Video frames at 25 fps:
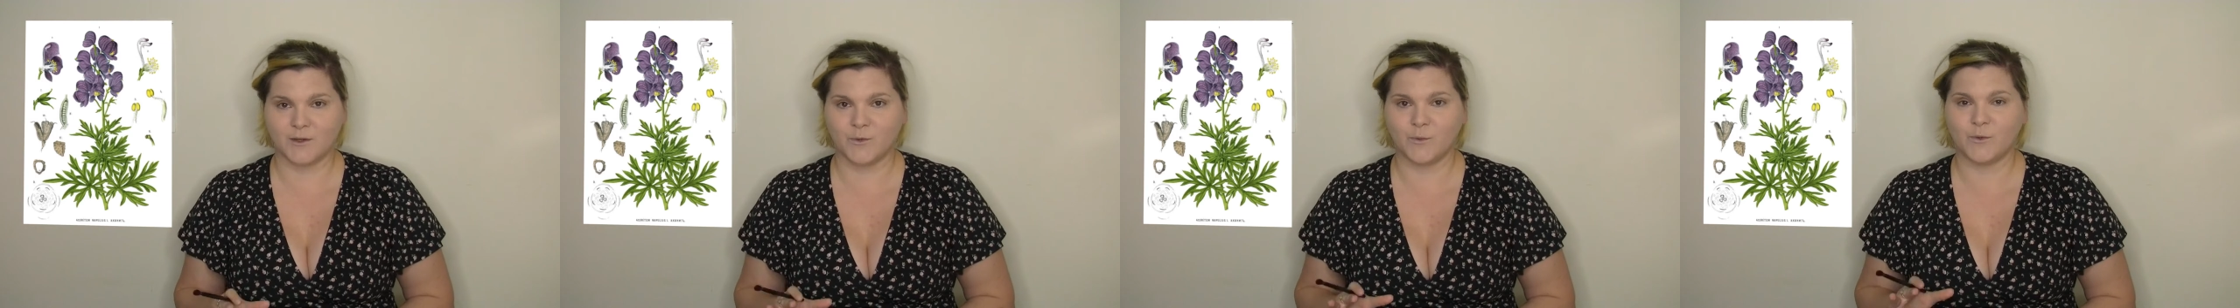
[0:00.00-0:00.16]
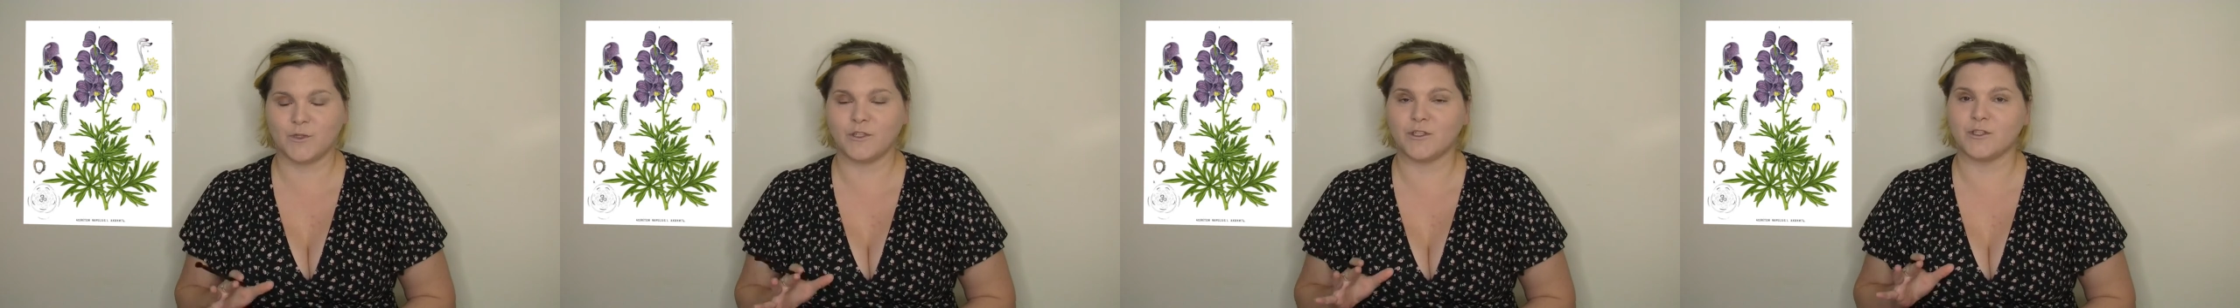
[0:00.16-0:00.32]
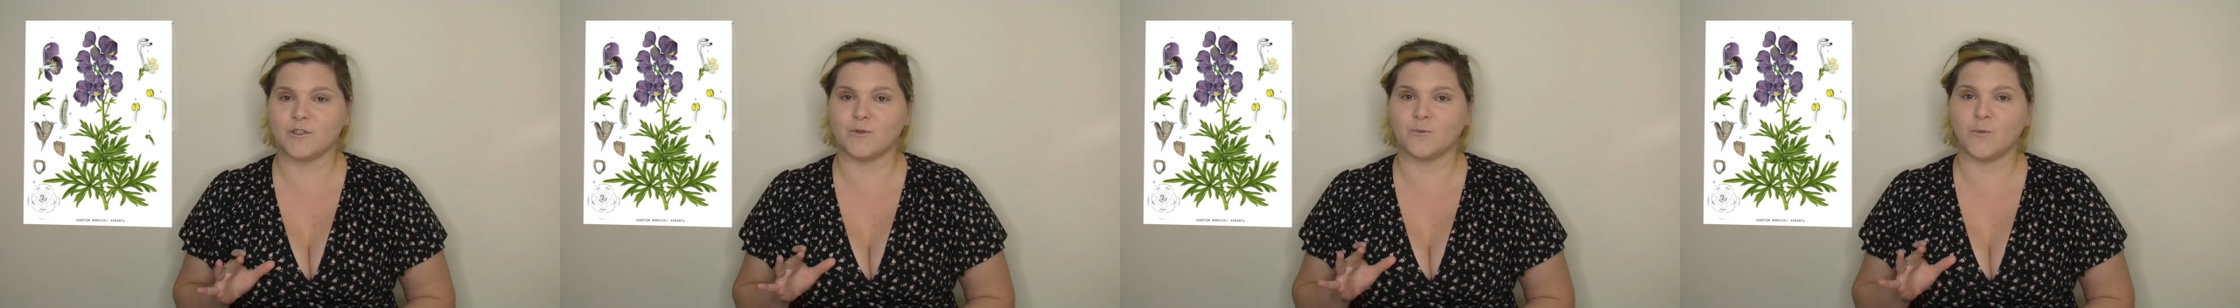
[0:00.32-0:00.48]

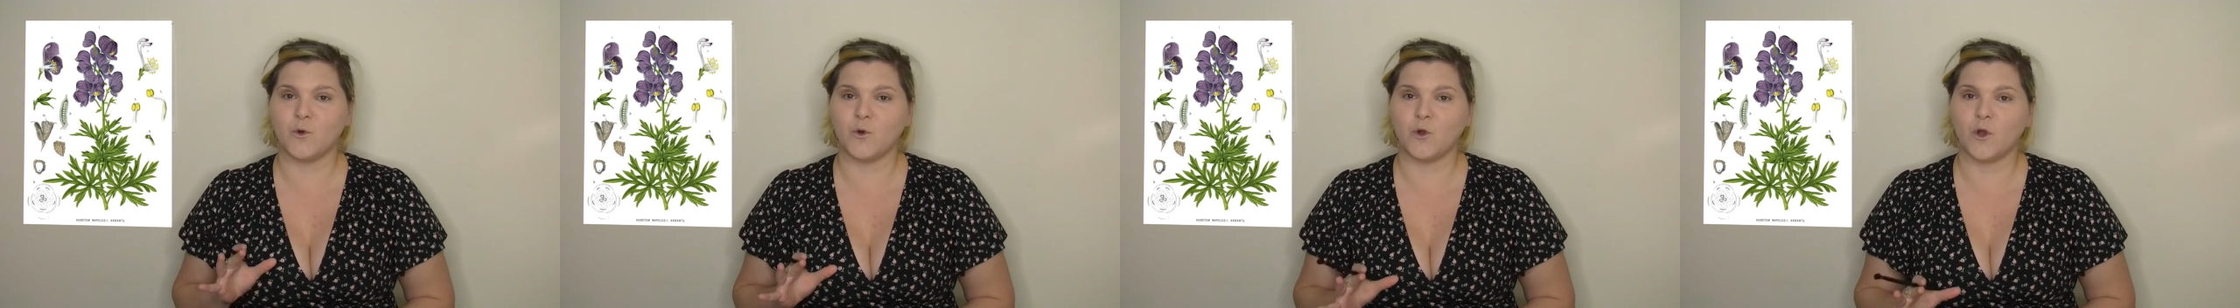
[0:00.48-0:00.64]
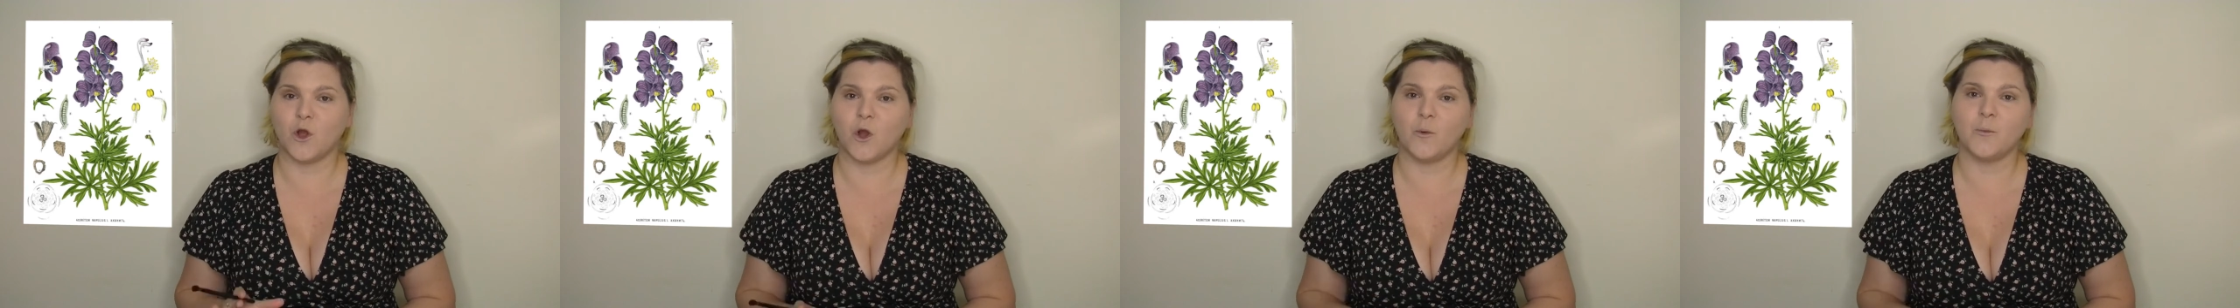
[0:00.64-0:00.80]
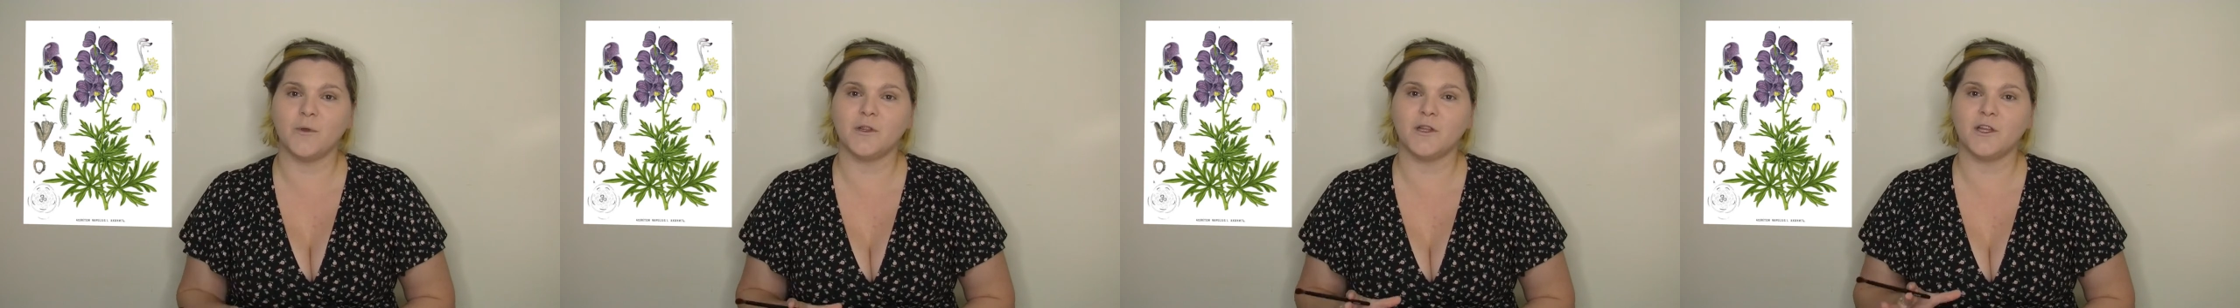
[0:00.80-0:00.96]
which is more
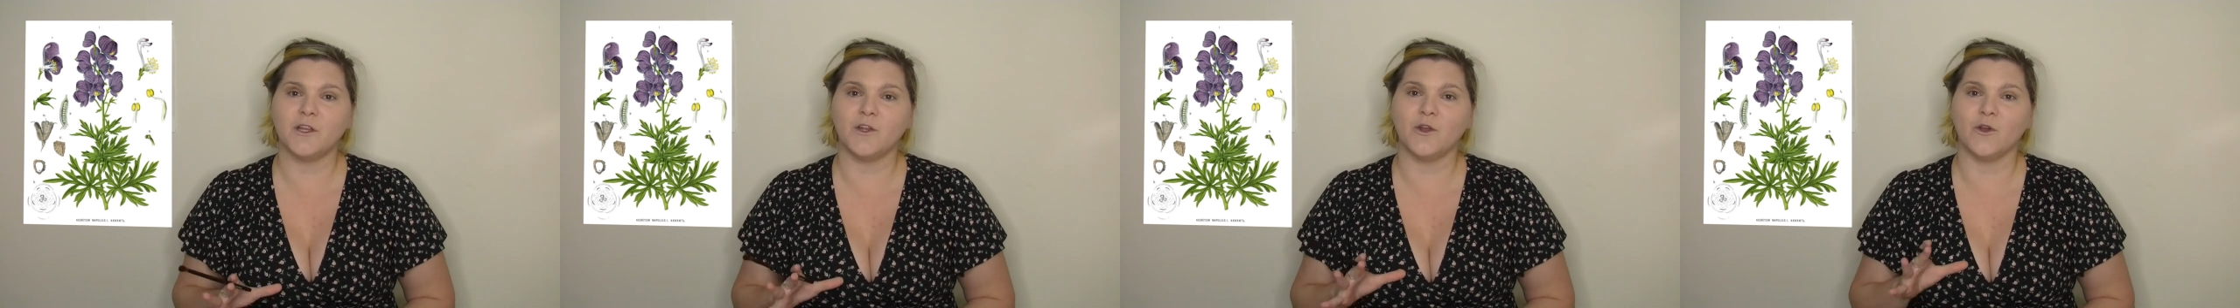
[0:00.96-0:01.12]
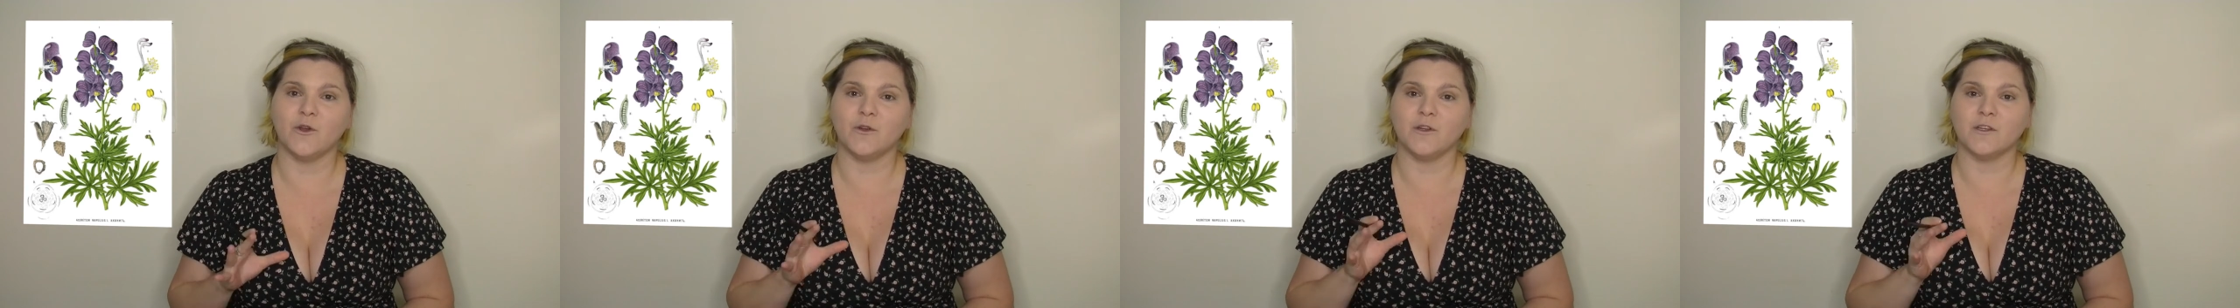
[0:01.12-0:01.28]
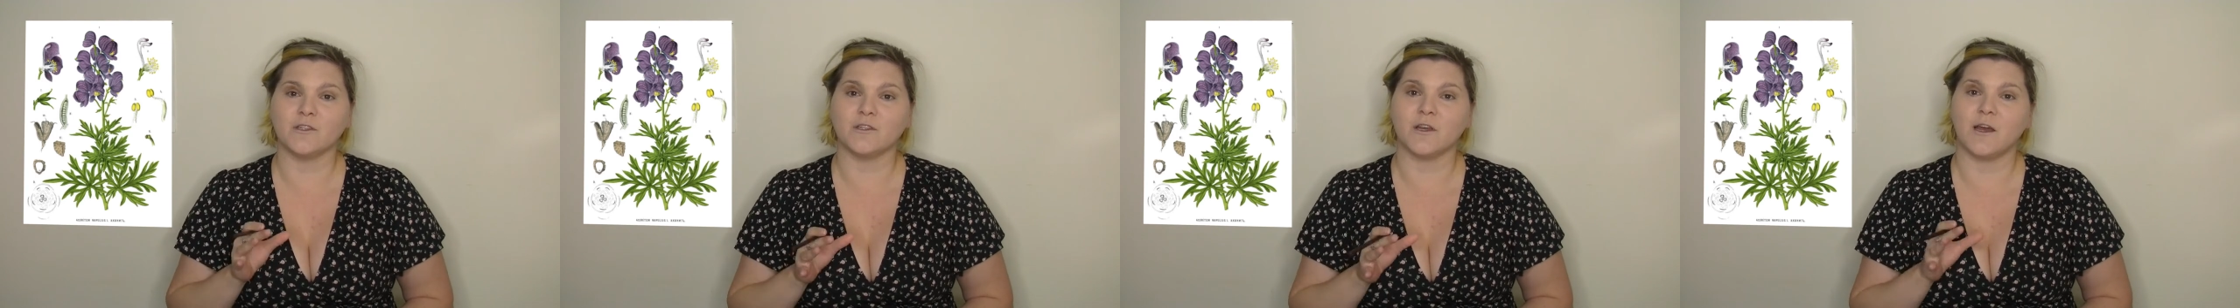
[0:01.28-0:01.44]
commonly
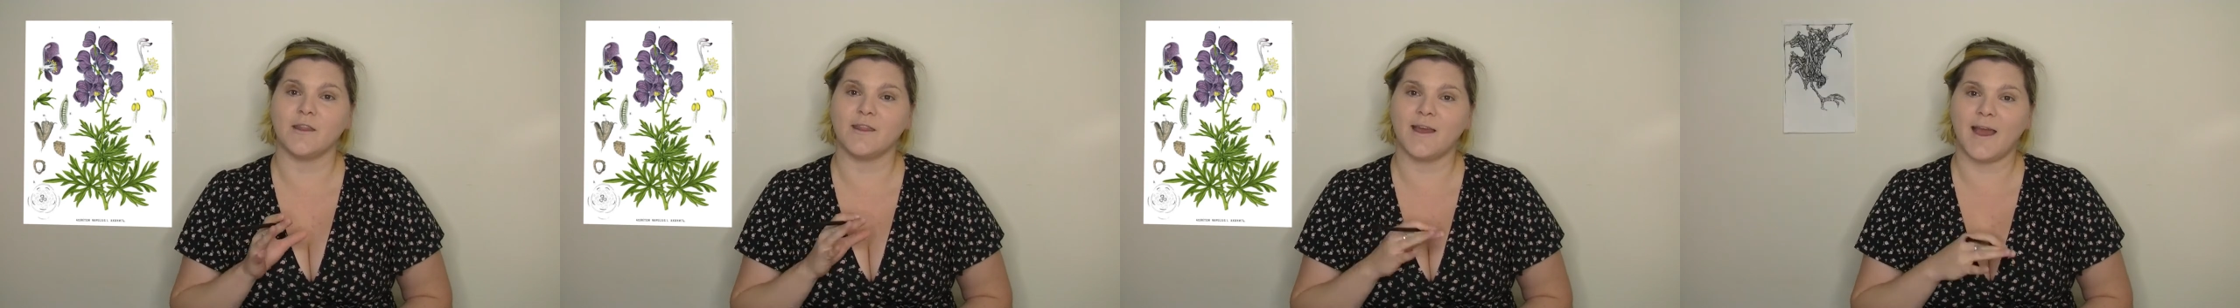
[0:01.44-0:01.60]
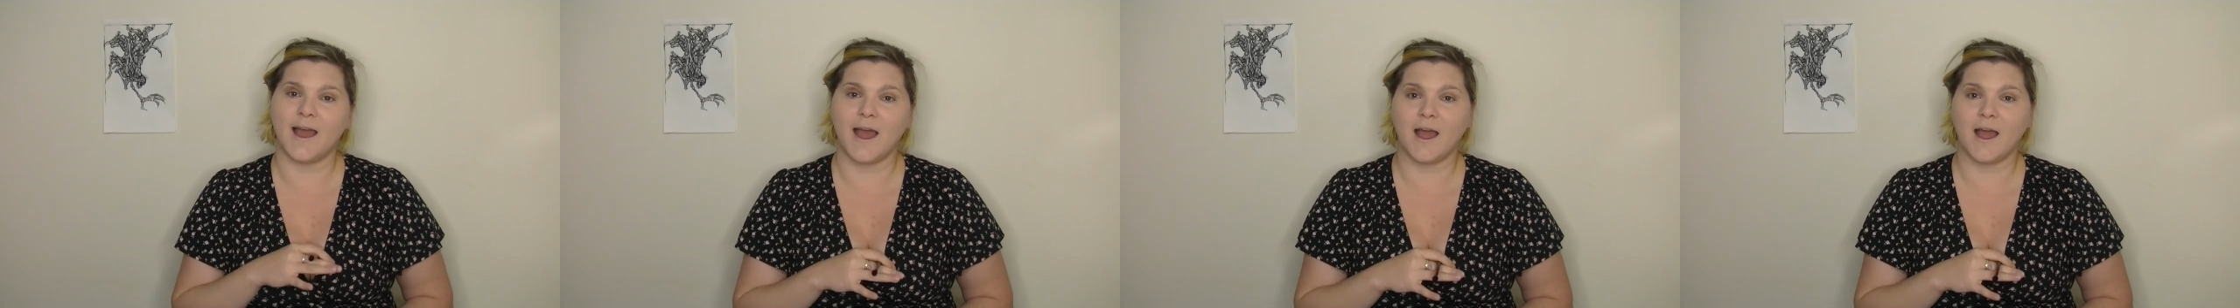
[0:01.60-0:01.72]
known as either